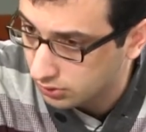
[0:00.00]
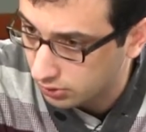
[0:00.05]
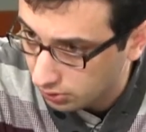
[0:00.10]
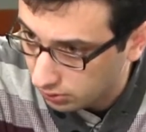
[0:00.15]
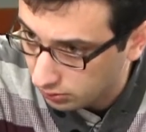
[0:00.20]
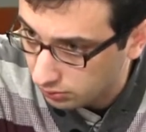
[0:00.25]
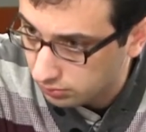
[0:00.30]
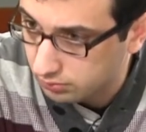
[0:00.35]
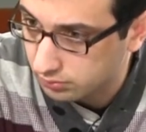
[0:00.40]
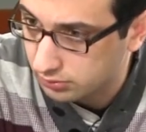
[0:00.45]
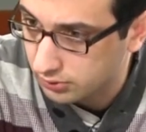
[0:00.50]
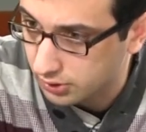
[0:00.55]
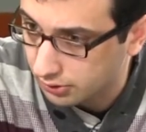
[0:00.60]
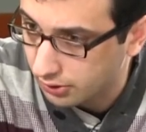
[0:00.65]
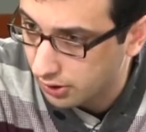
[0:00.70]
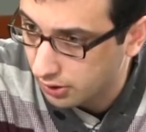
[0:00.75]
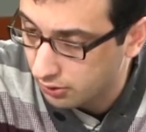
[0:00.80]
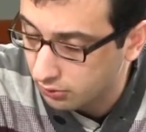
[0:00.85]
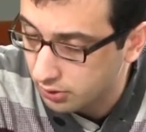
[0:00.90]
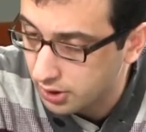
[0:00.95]

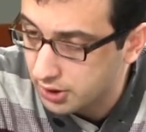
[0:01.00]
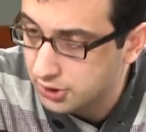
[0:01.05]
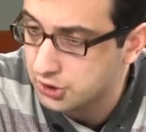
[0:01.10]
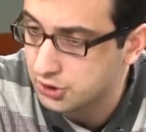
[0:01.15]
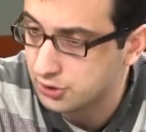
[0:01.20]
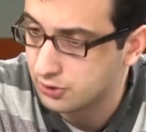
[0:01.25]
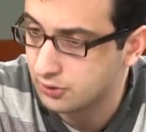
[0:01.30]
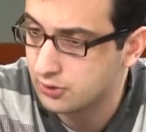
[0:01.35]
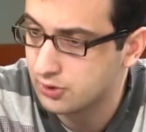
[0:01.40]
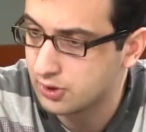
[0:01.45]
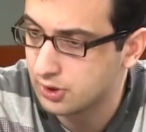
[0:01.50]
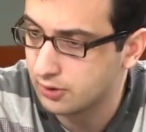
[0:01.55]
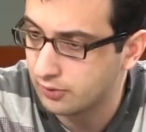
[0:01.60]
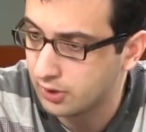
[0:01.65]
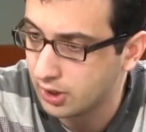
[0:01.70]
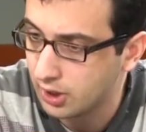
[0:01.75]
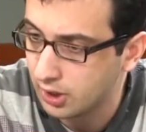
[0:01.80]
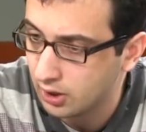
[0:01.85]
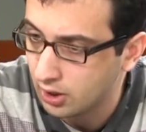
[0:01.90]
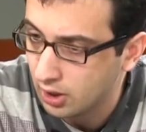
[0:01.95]
the
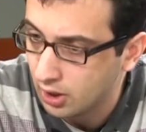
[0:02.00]
regulations, if